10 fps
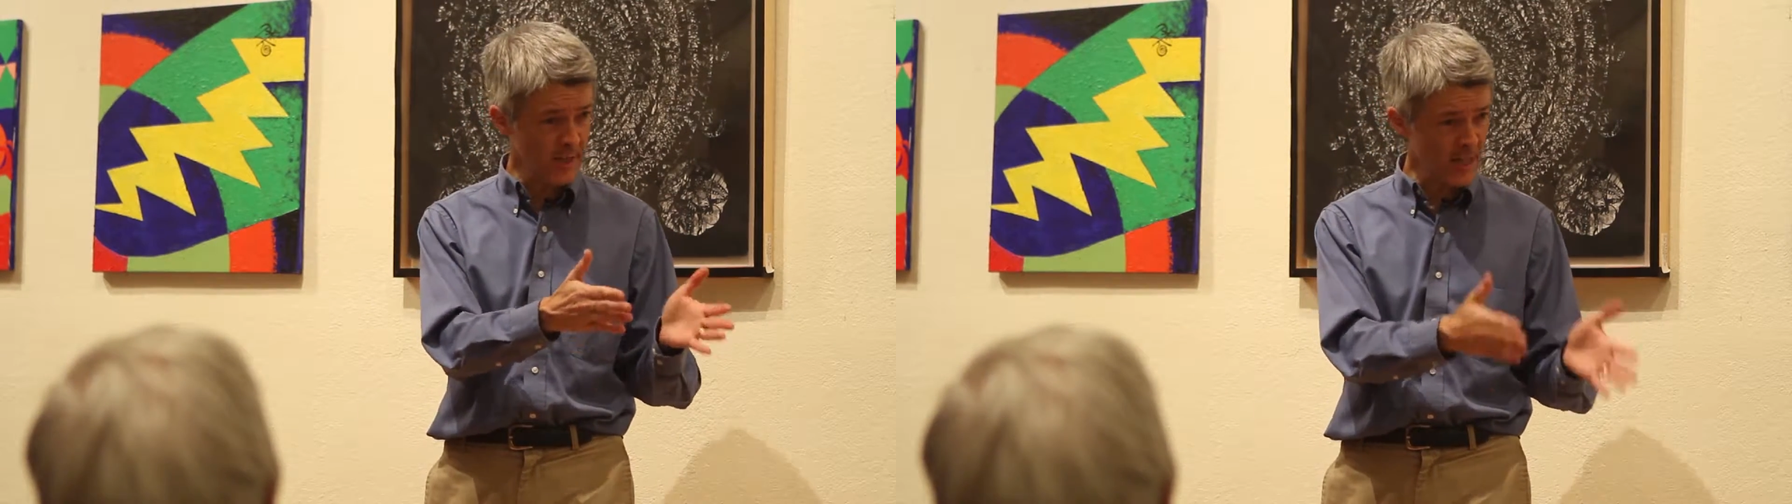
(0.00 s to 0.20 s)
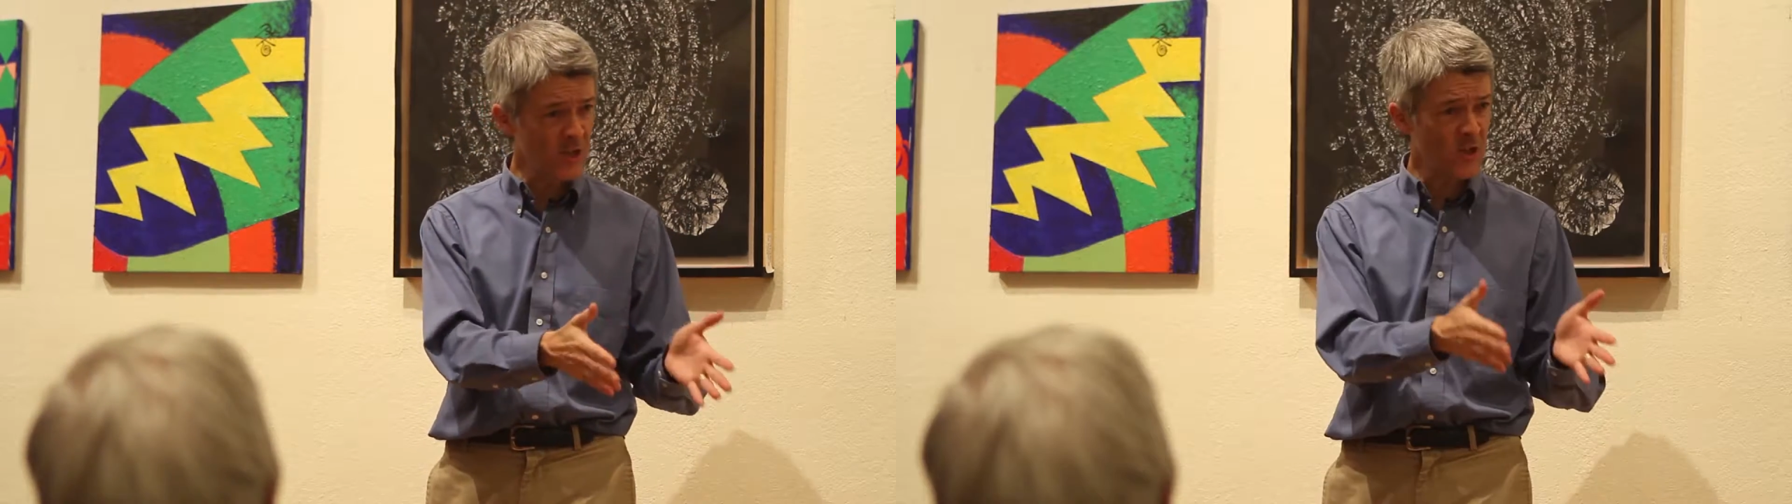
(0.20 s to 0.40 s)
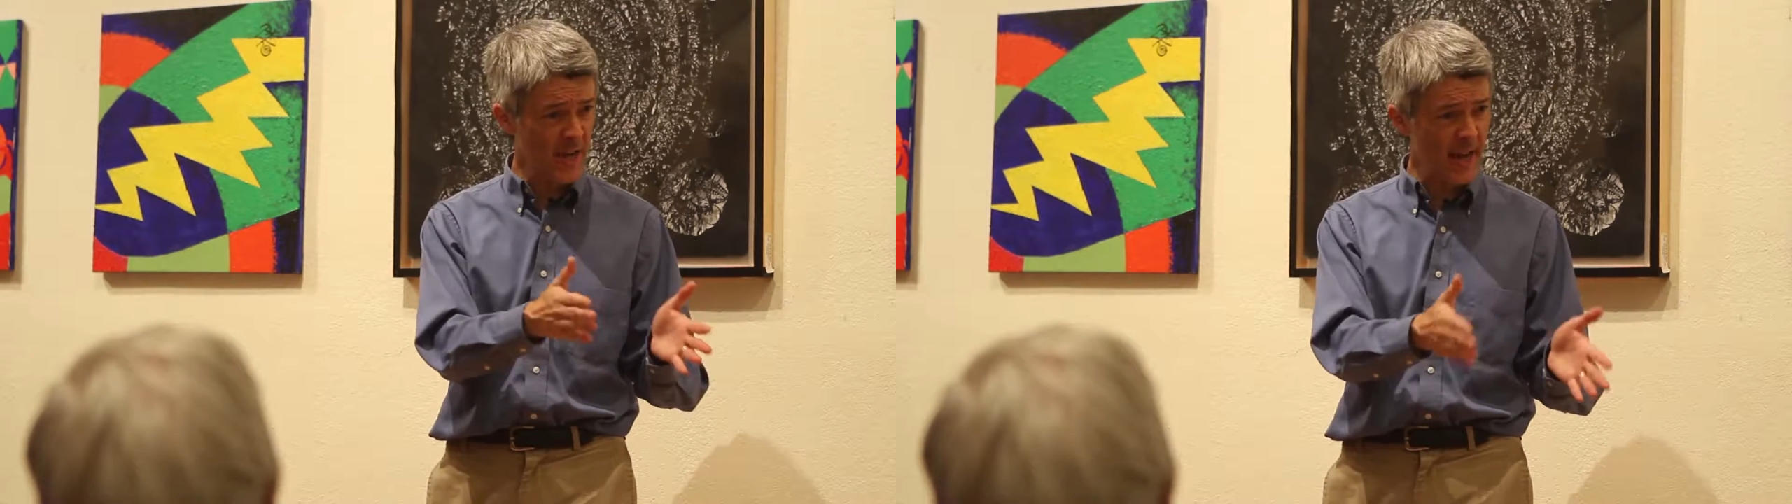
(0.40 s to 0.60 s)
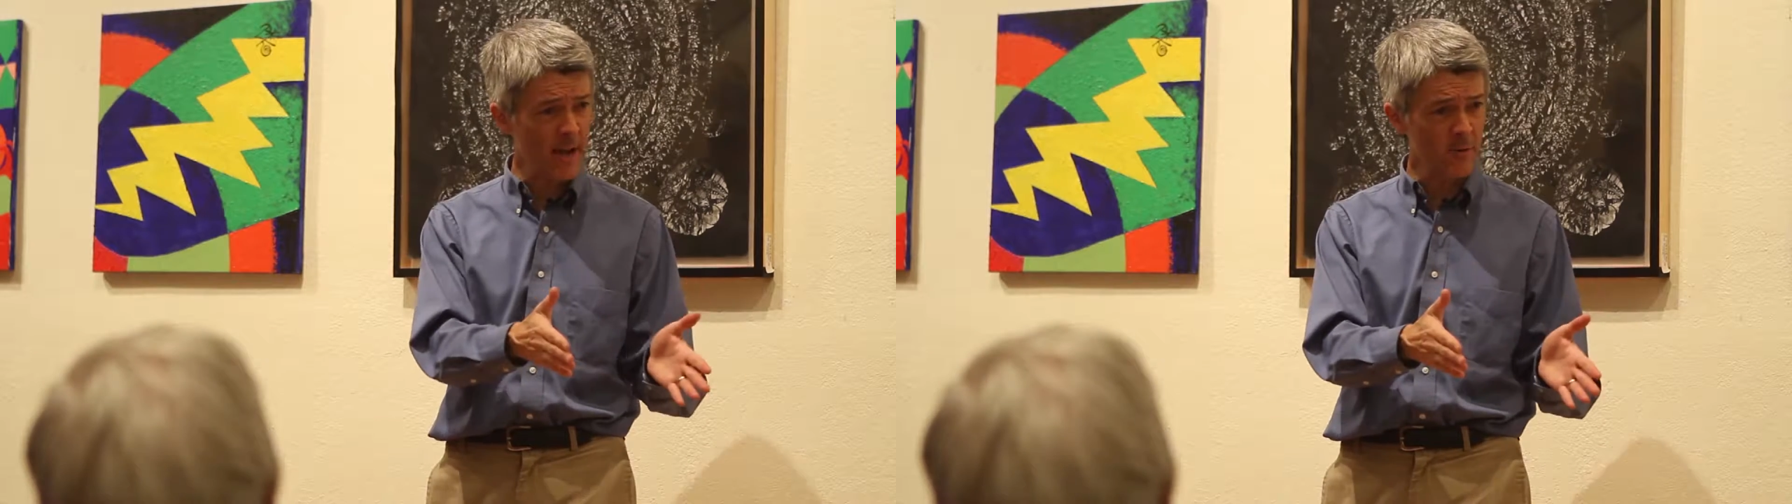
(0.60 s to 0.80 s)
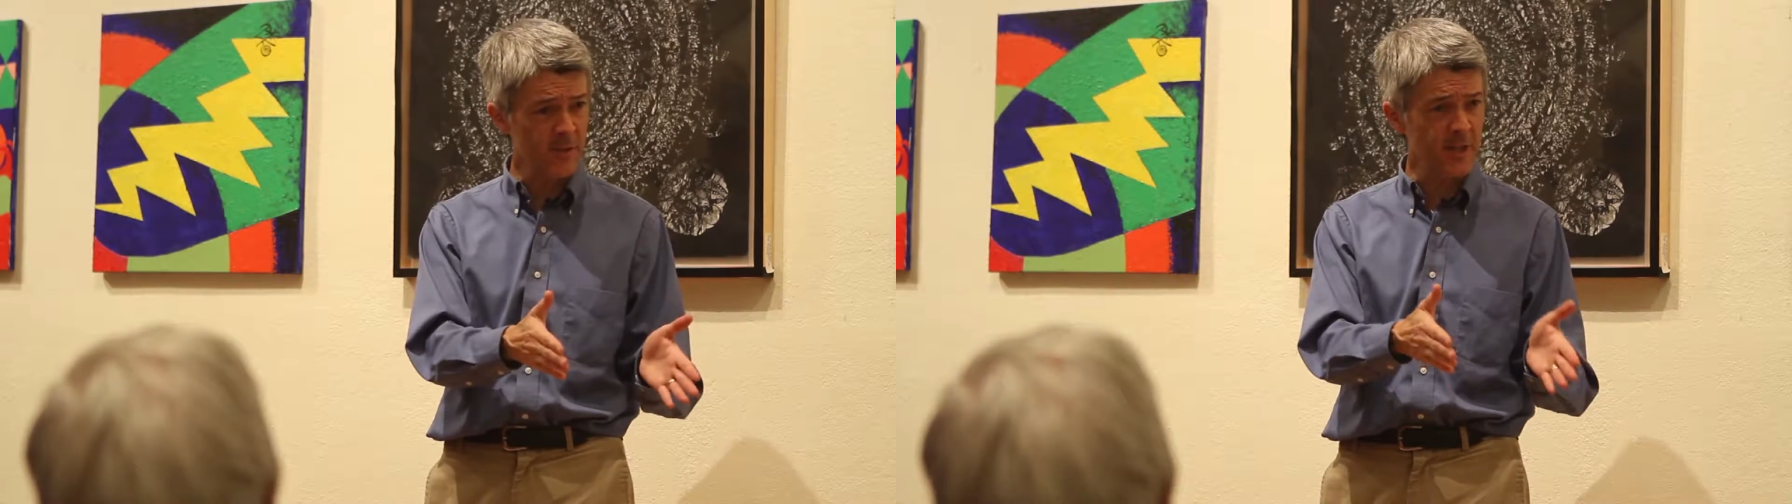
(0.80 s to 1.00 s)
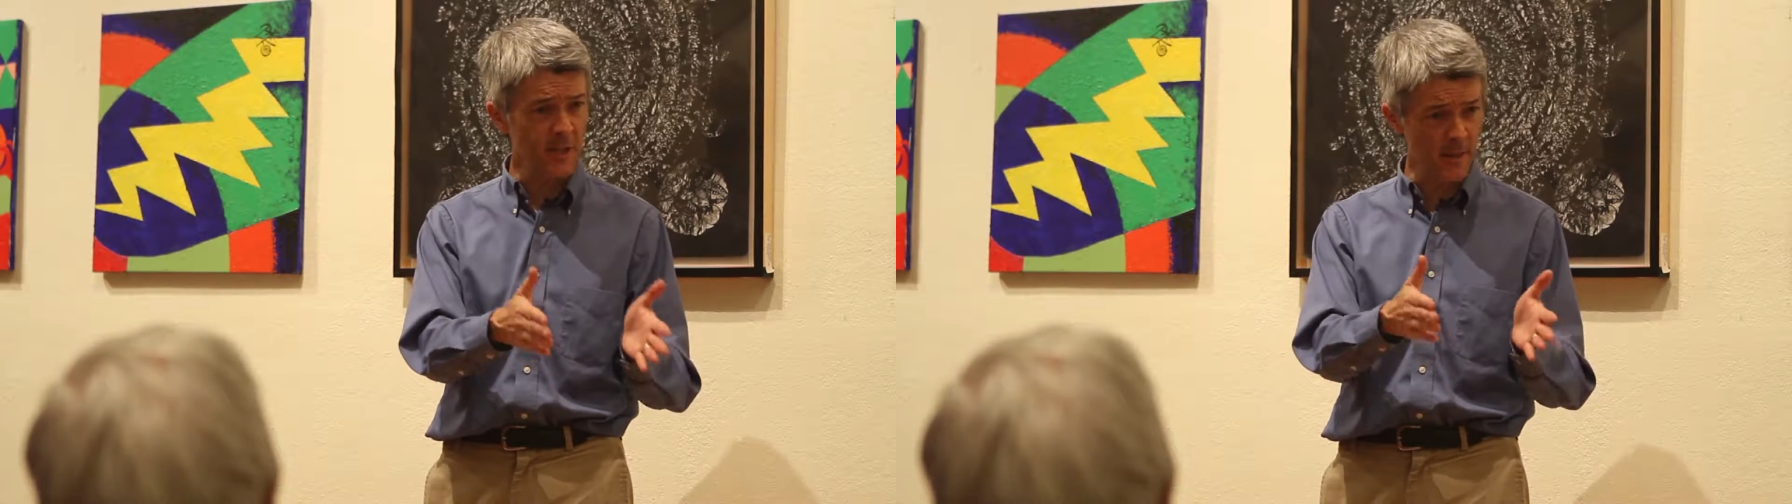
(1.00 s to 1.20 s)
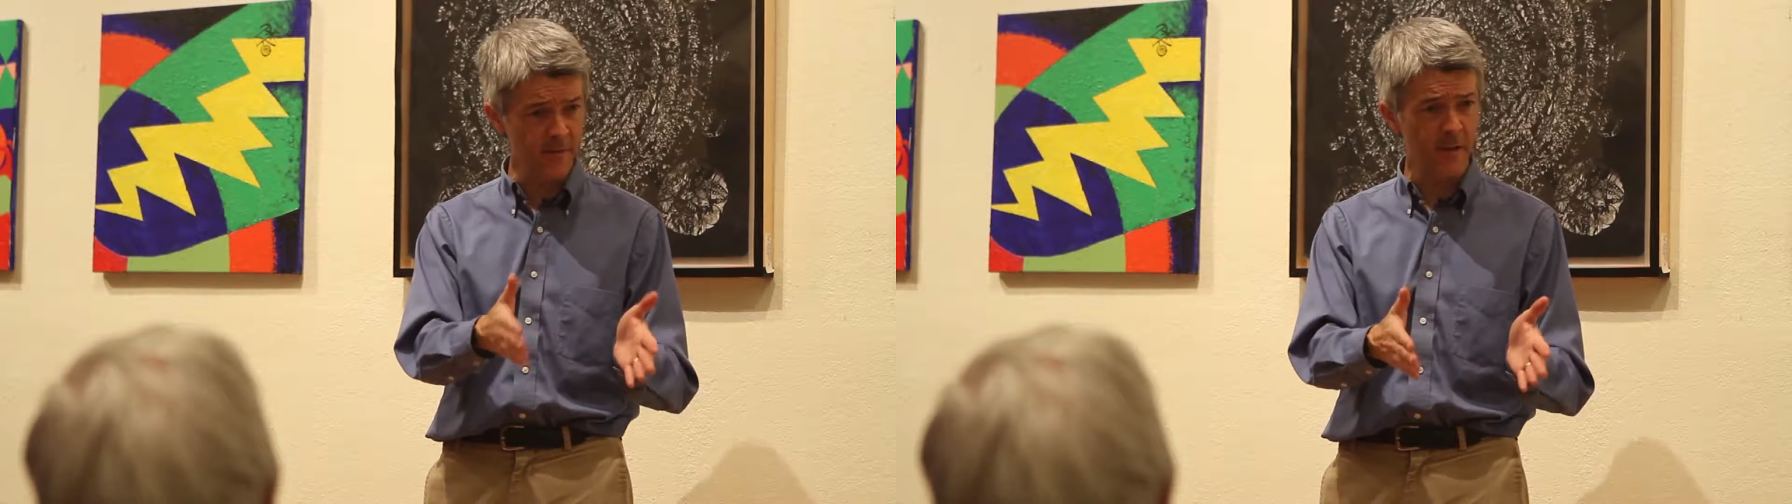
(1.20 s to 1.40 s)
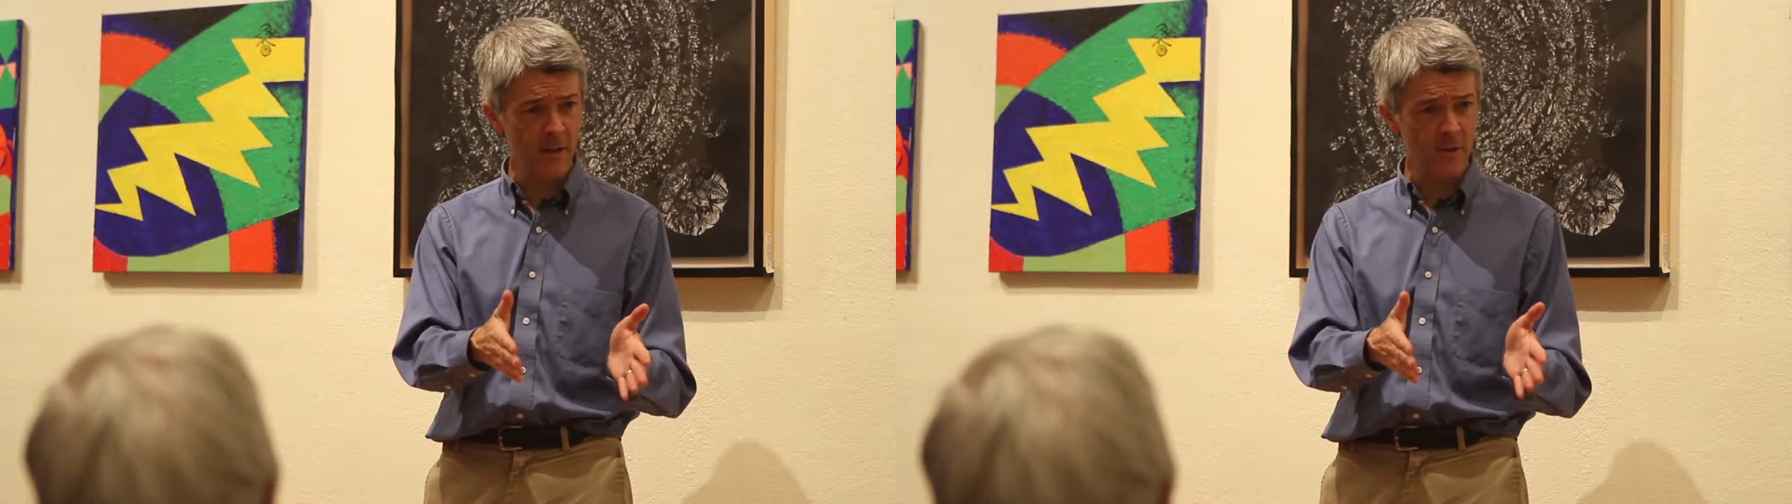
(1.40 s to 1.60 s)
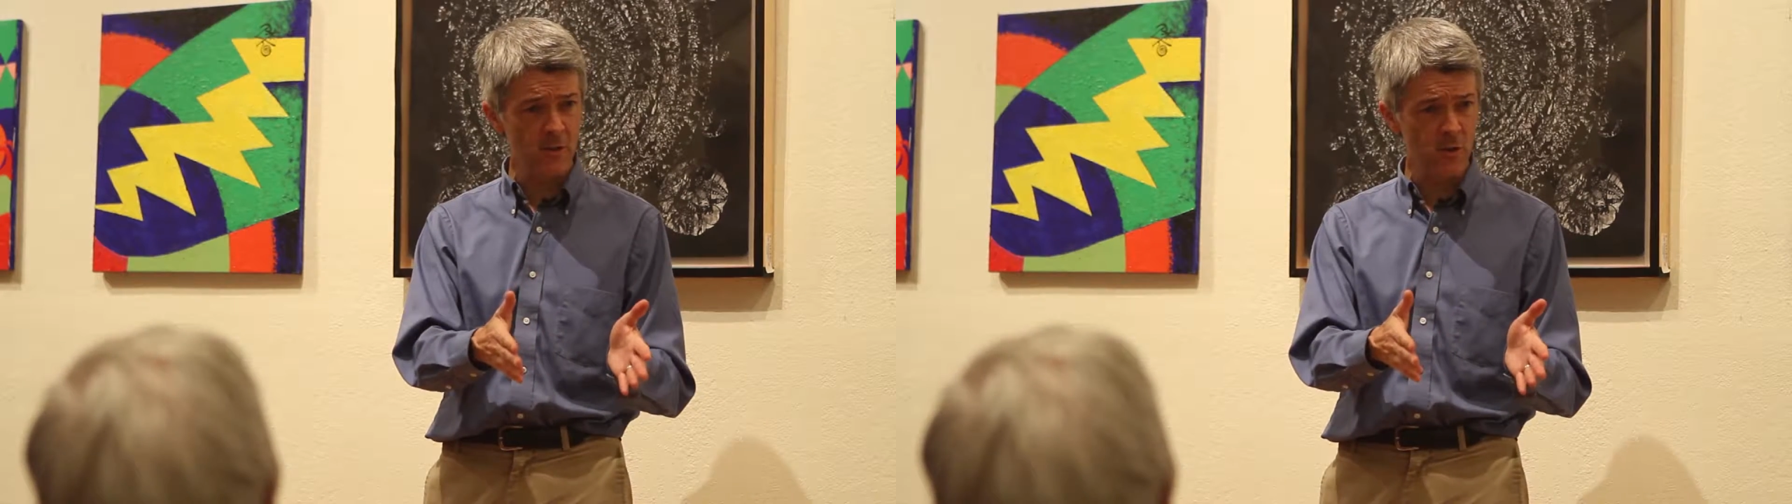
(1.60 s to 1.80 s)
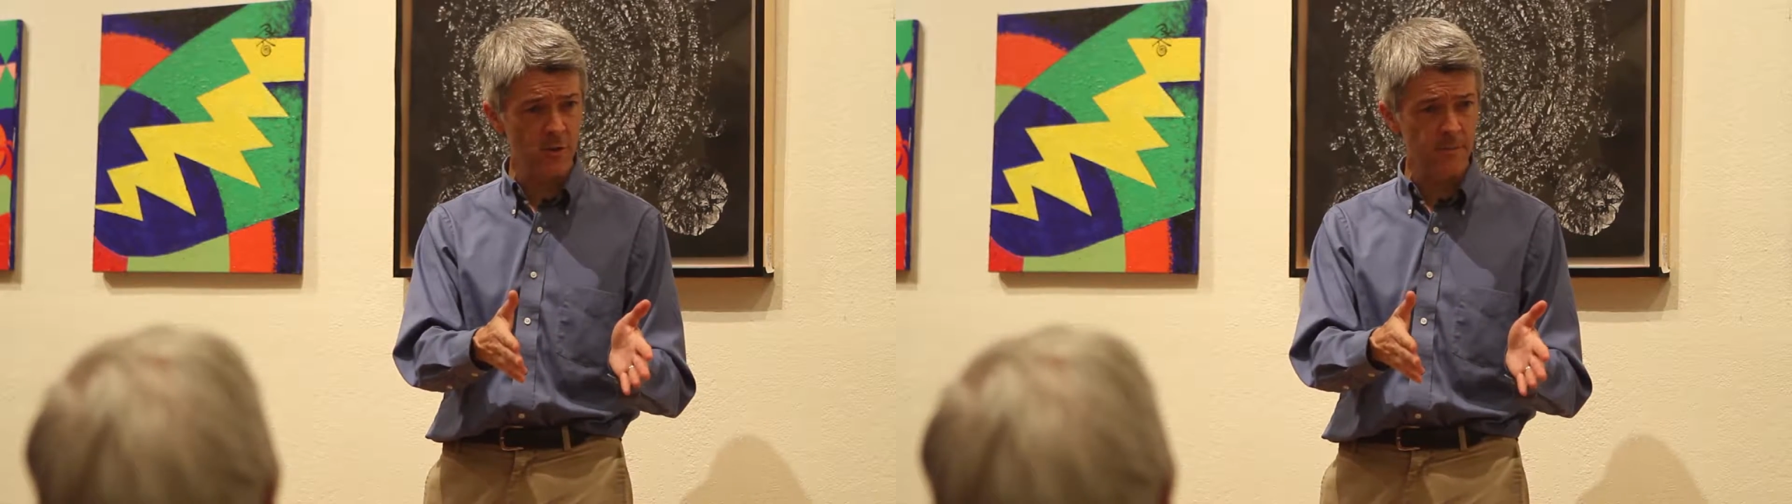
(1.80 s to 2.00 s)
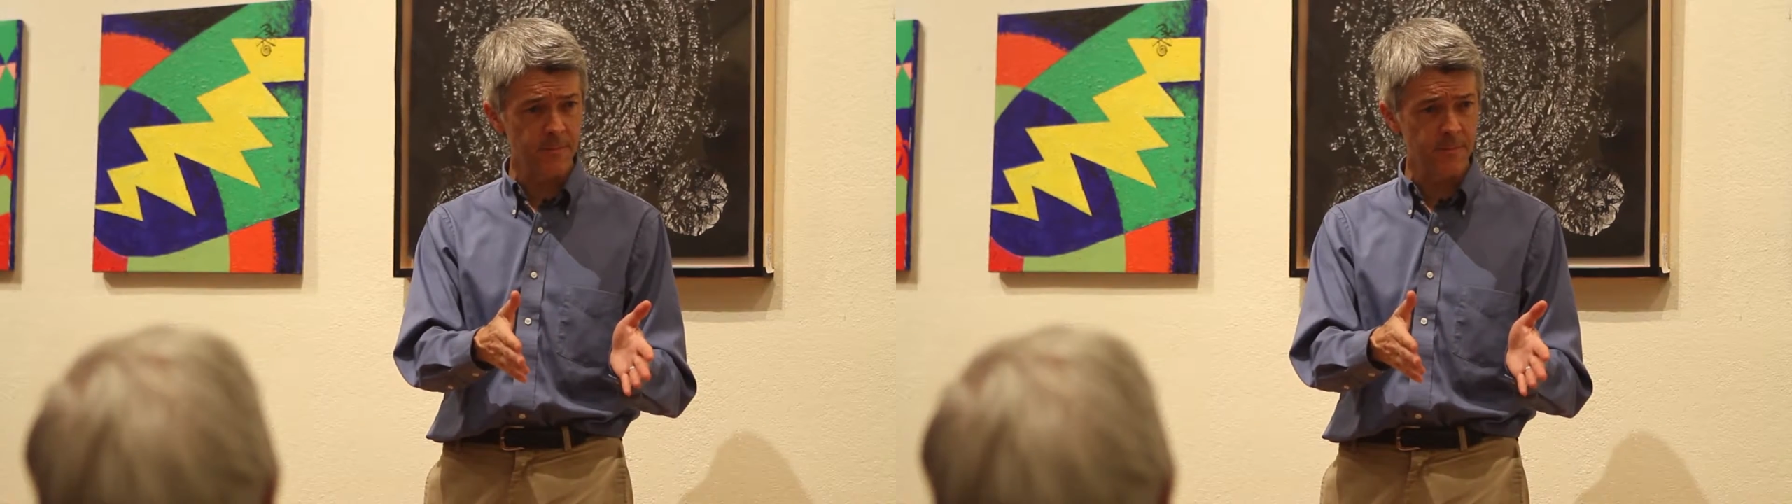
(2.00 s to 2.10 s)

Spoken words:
each house in the village.